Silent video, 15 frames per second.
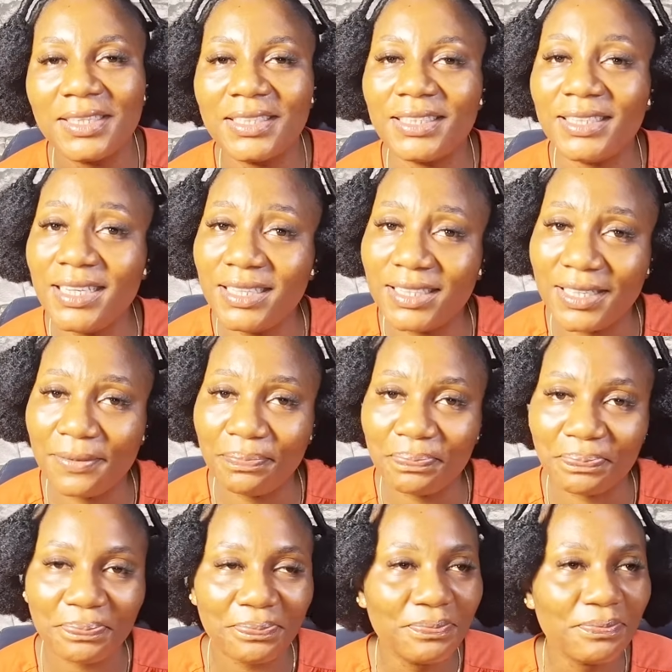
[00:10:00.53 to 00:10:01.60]
the city
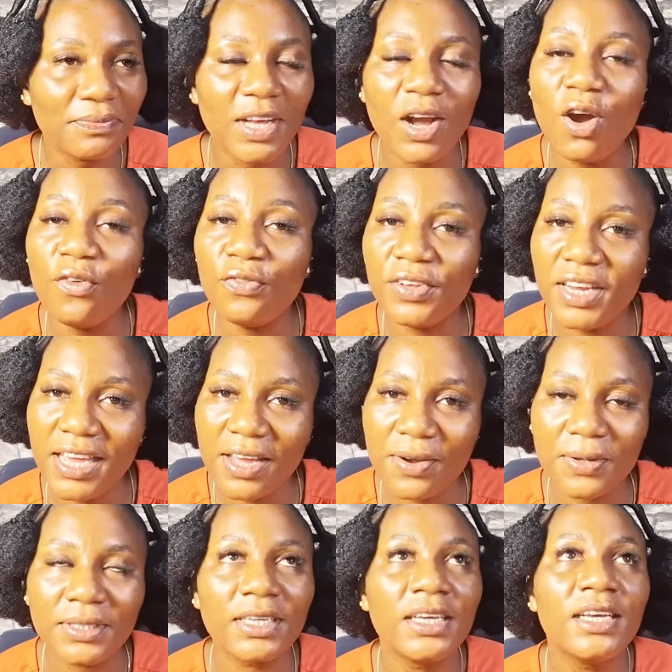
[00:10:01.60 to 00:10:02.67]
of
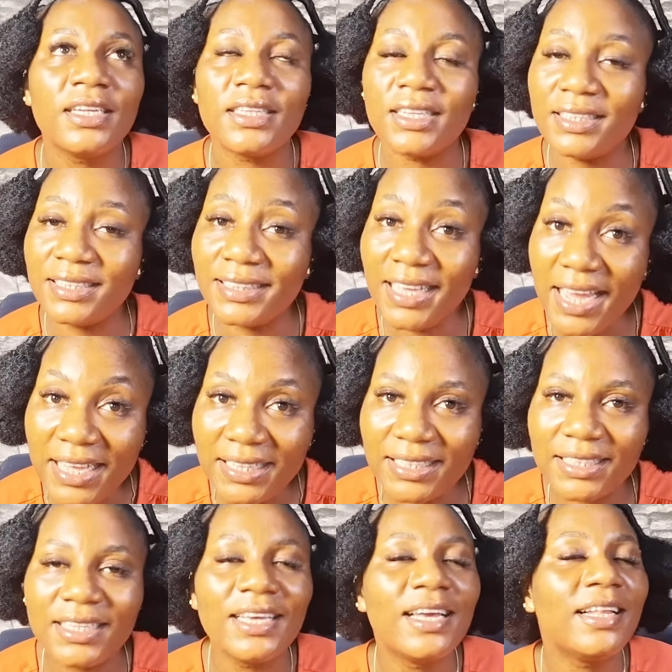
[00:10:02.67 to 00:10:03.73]
Lagos, the state
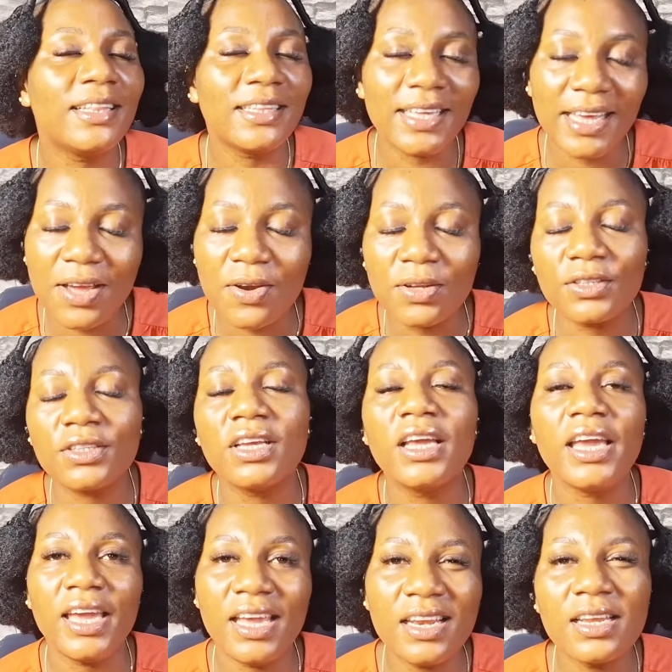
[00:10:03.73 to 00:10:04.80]
Lagos
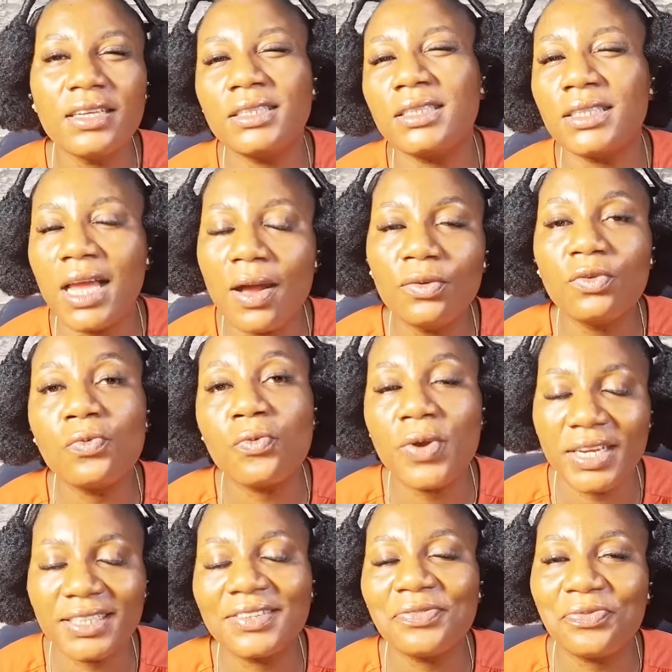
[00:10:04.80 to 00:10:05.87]
in the
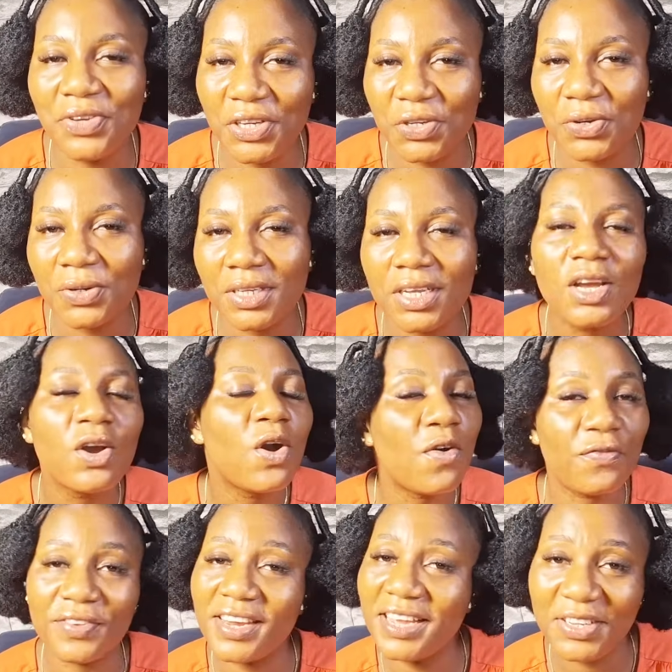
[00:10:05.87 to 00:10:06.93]
southwest region
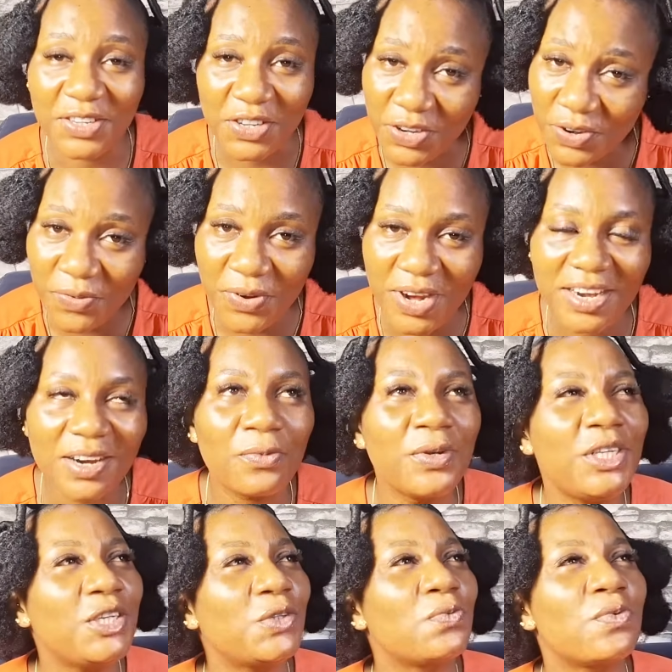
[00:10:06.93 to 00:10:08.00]
of Nigeria,
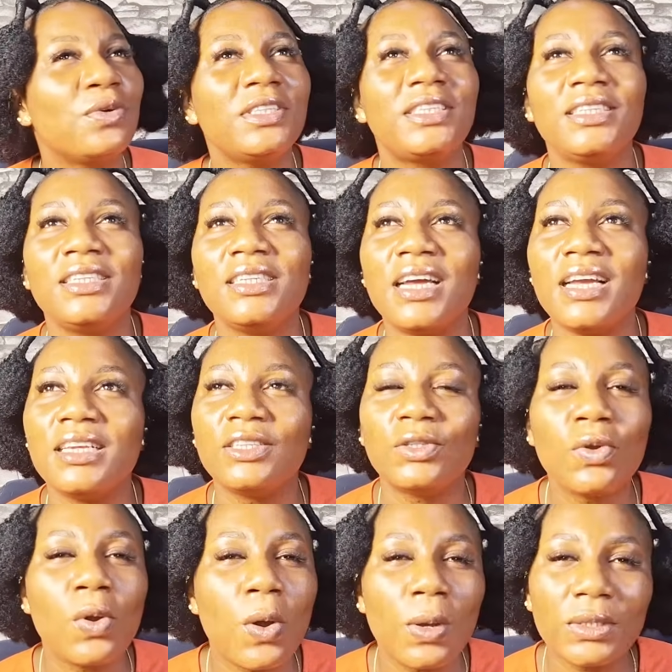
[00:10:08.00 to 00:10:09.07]
which is one city that is
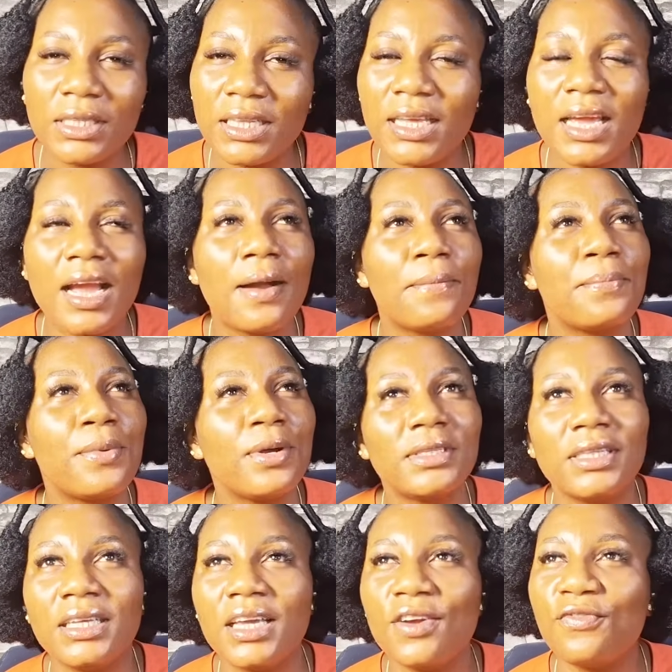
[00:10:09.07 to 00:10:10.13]
so hustling and
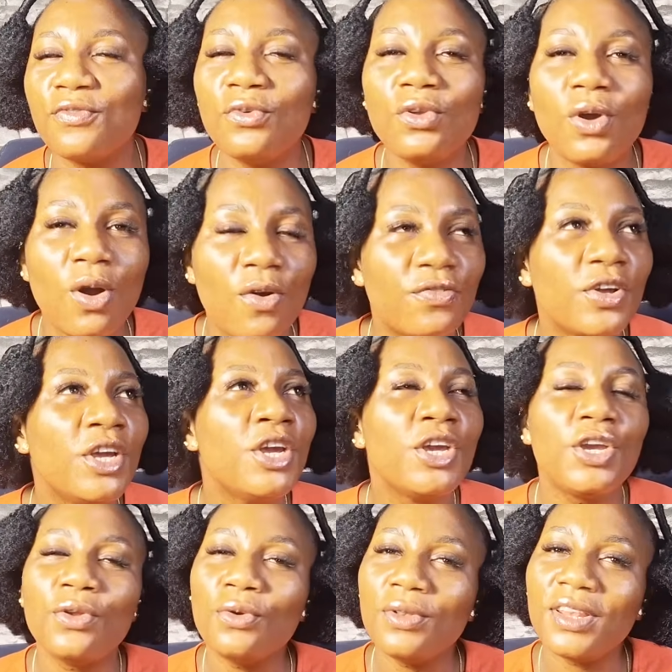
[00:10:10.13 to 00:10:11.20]
bustling, full of
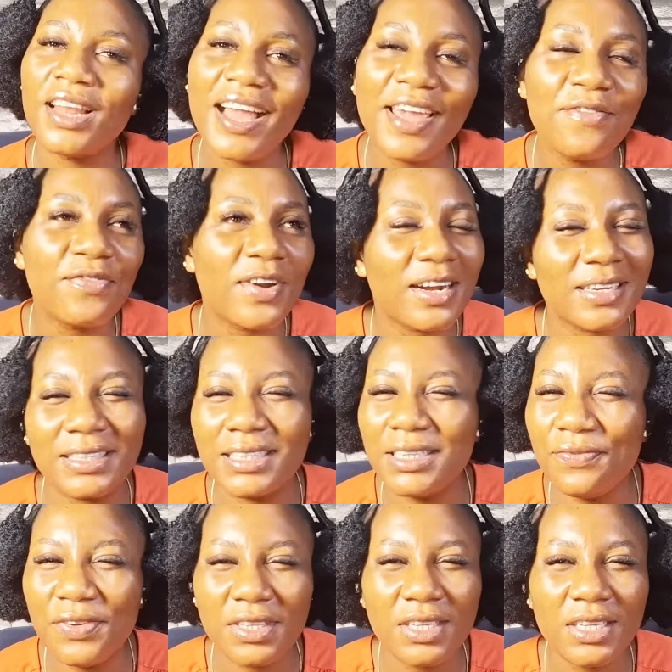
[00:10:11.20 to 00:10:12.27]
live
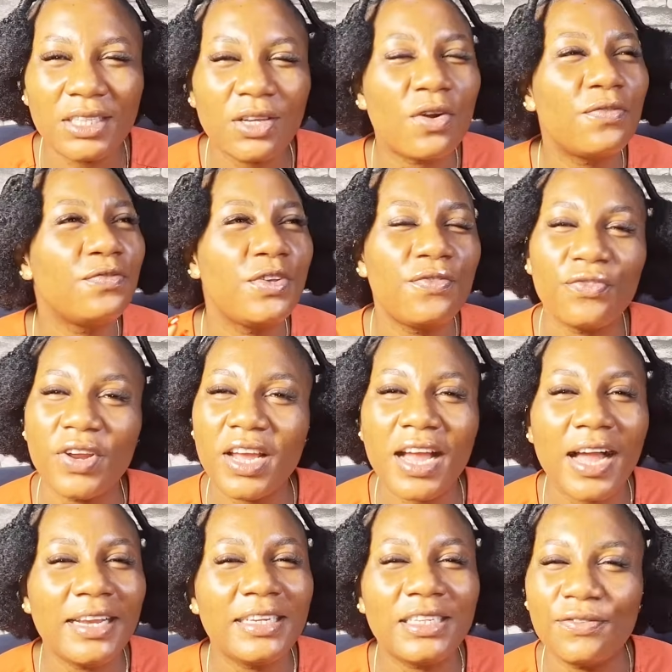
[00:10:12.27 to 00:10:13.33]
activities of
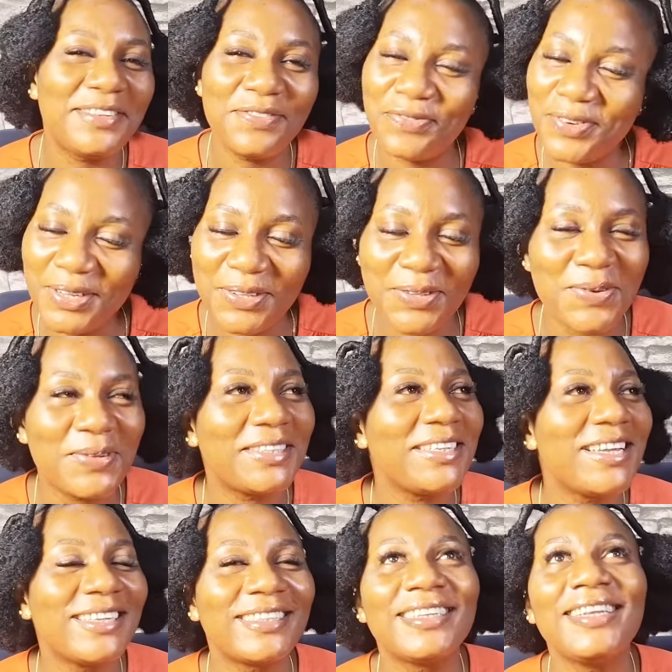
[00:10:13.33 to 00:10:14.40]
different kinds, different sorts.
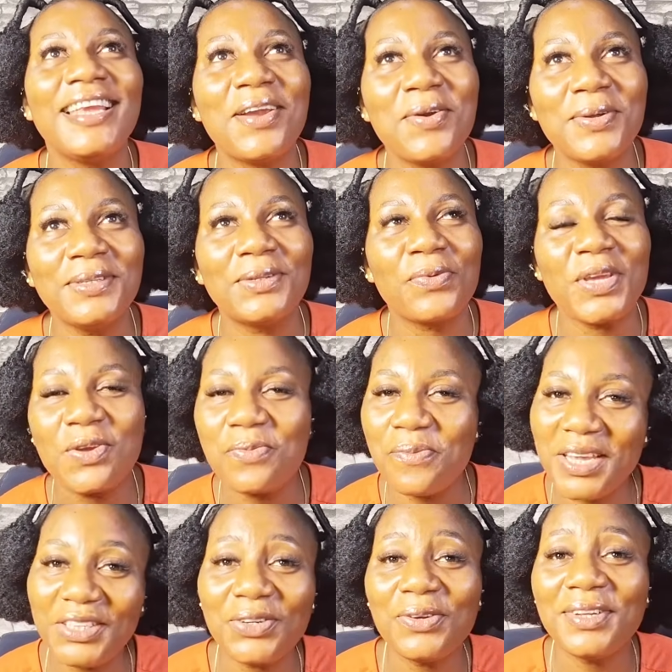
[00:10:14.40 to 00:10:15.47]
Yes, Lagos, when you
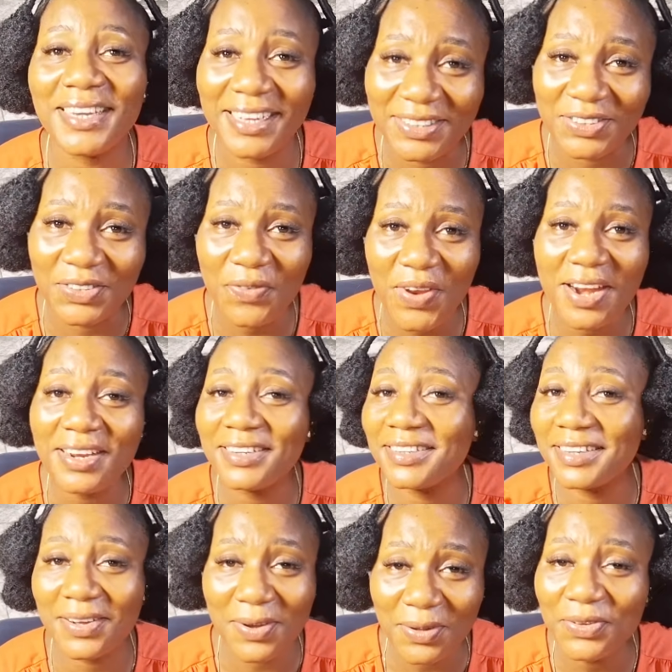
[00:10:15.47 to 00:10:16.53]
mention Nigeria,
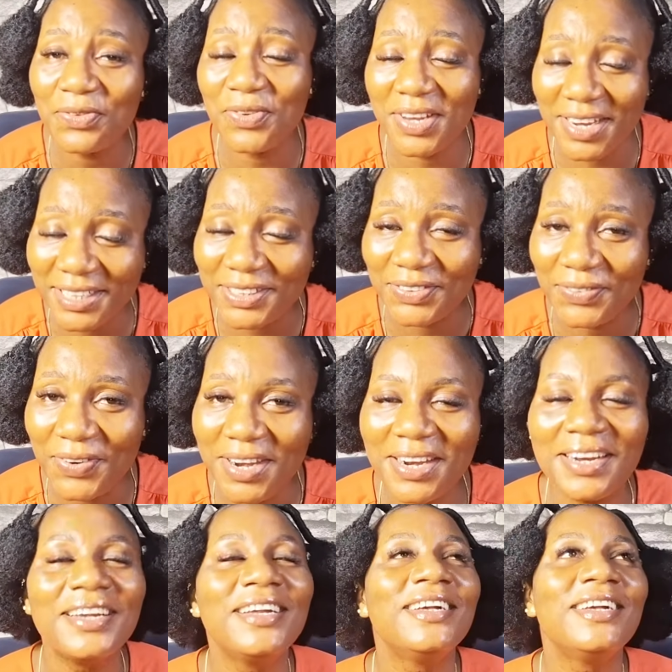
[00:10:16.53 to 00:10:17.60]
the country
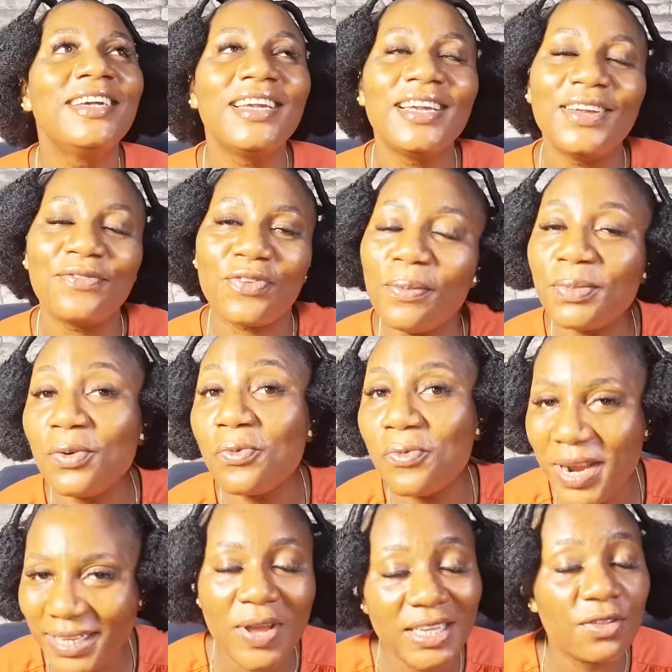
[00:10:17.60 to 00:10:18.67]
Nigeria, from the
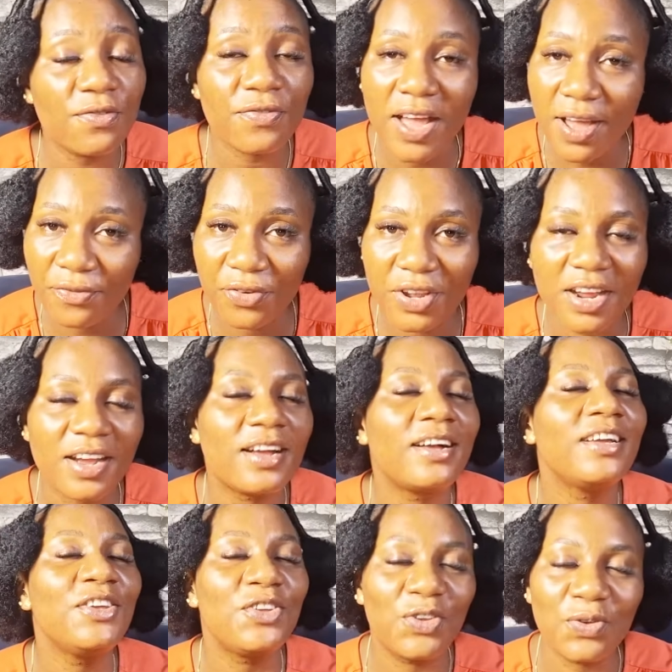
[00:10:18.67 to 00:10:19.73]
west of Africa,
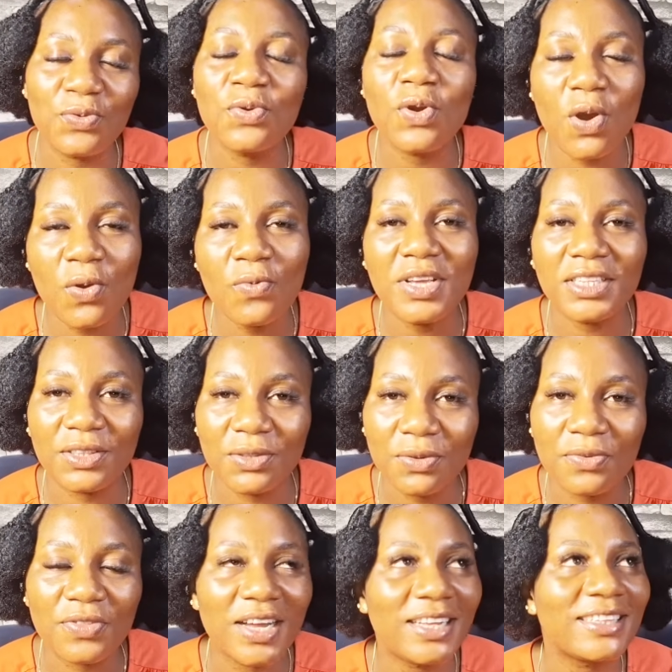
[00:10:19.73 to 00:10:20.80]
you always
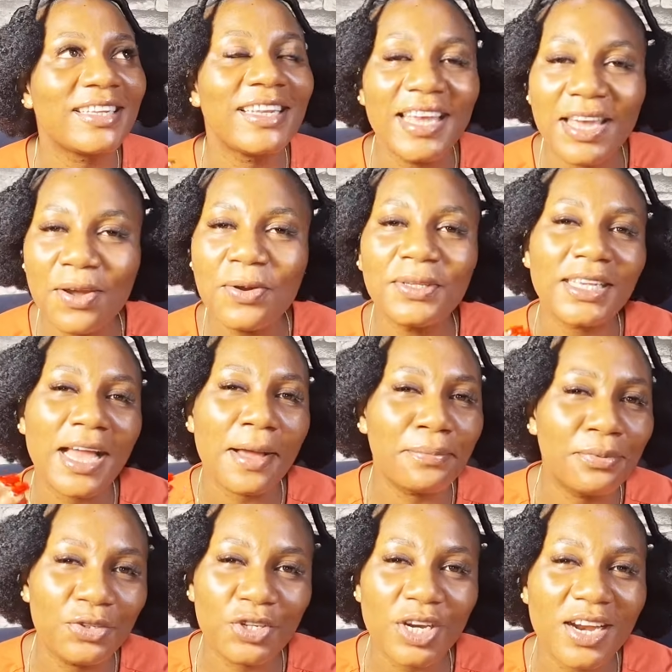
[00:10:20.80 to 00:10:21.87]
know that Lagos,
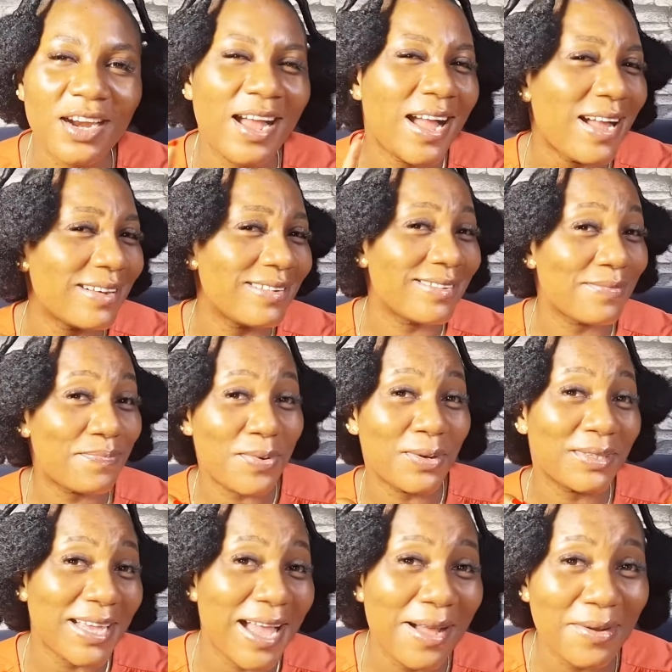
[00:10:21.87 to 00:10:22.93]
Abuja, and
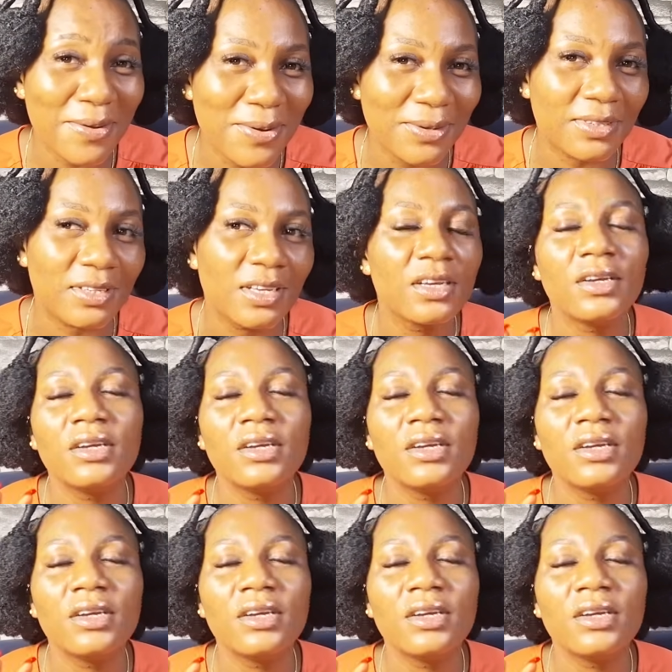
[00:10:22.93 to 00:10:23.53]
Port Harcourt,